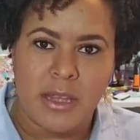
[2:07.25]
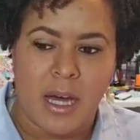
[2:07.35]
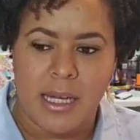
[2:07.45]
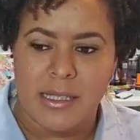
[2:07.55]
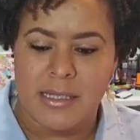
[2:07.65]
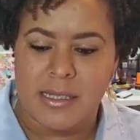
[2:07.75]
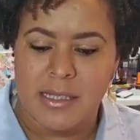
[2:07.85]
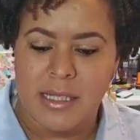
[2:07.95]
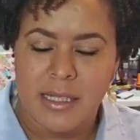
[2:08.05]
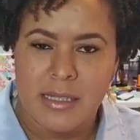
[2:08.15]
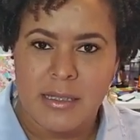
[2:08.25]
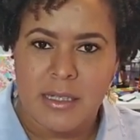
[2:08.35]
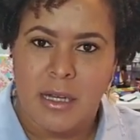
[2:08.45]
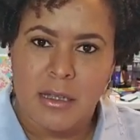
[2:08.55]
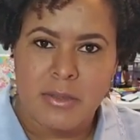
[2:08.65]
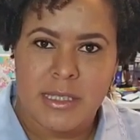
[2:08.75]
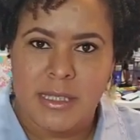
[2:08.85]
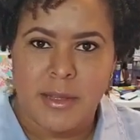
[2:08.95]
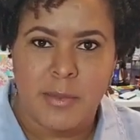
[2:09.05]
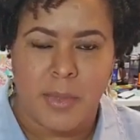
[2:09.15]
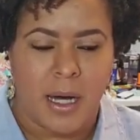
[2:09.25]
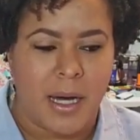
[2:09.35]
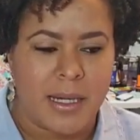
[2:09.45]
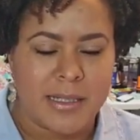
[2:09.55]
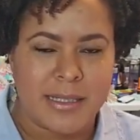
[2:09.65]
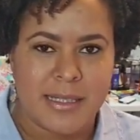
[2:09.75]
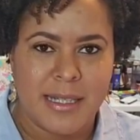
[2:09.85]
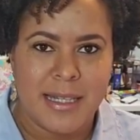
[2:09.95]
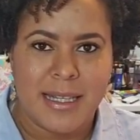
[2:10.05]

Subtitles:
lines, color inside the box.